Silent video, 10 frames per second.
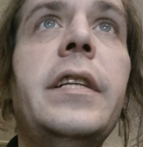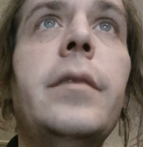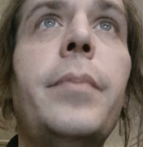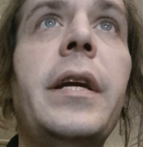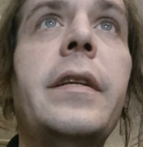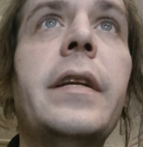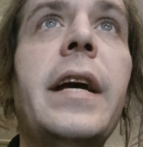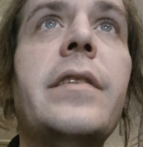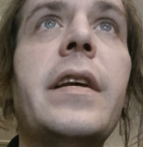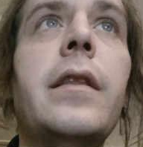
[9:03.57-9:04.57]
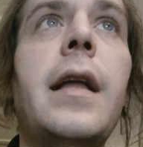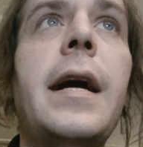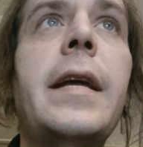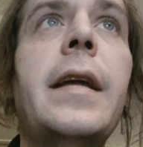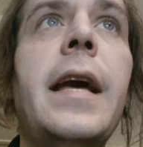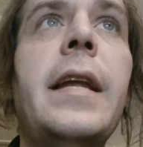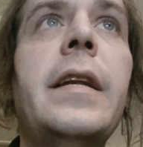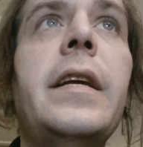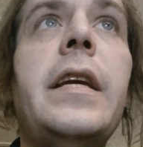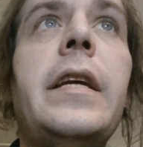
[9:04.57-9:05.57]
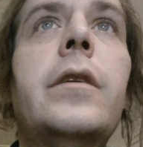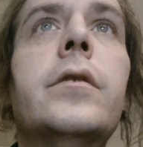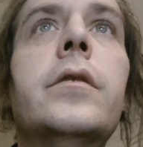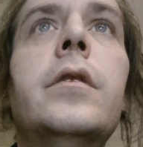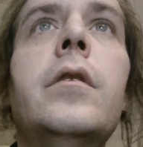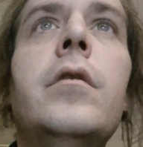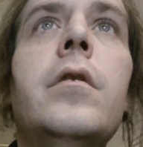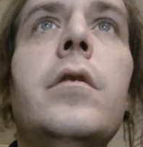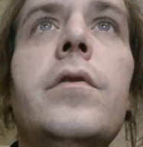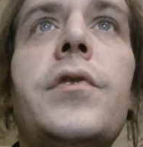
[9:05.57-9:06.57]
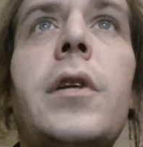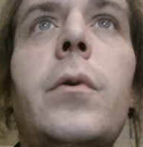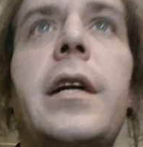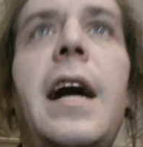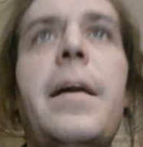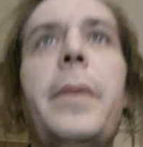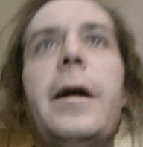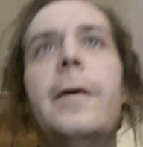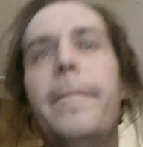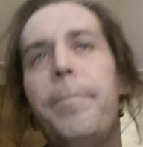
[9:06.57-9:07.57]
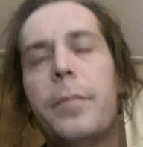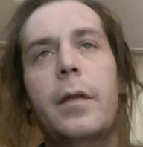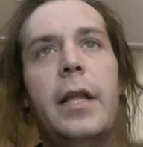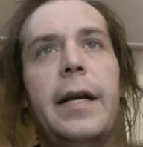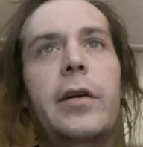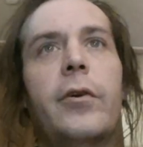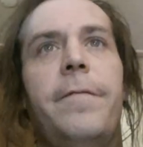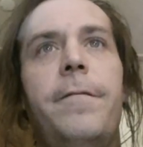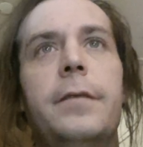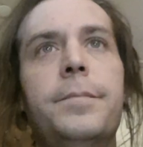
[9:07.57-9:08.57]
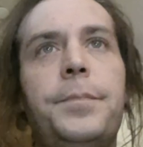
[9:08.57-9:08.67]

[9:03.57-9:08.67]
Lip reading: depicted as a lion-headed eagle. So a chimera, like a griffin.